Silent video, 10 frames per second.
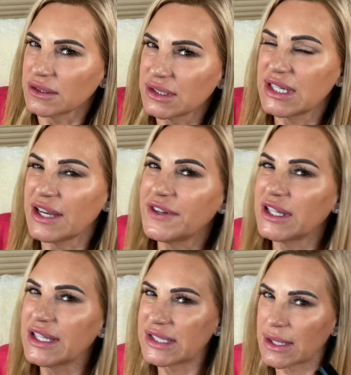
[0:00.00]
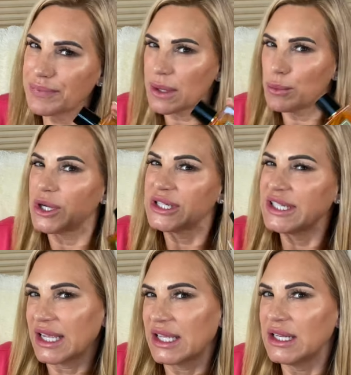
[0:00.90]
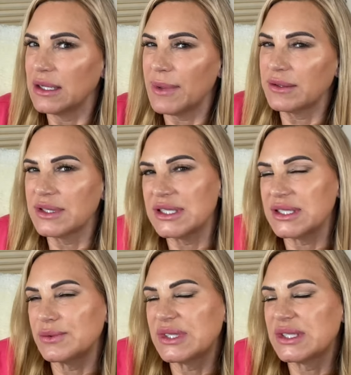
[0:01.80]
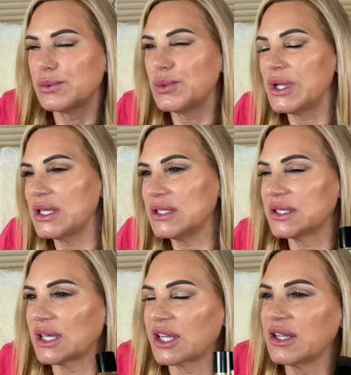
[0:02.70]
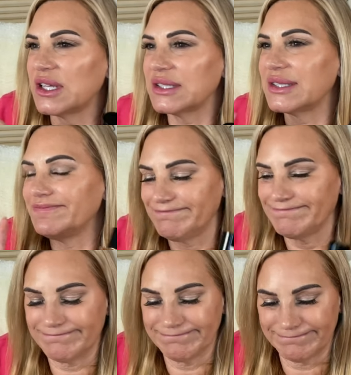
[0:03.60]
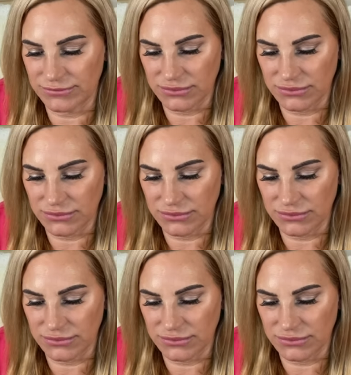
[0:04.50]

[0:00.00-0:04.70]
There's definitely something more decadent about this and sweet and succulent. Mm.